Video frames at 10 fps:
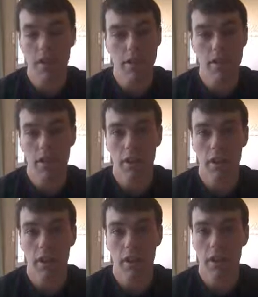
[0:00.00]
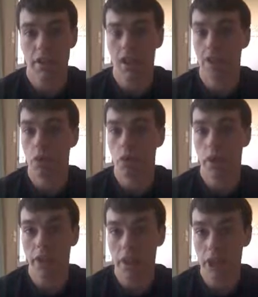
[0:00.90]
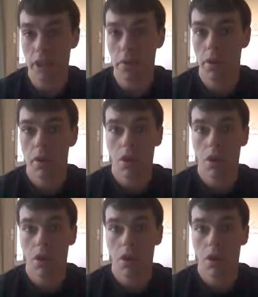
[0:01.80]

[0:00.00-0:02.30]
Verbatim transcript: amazing. Like I said, it's really cheap,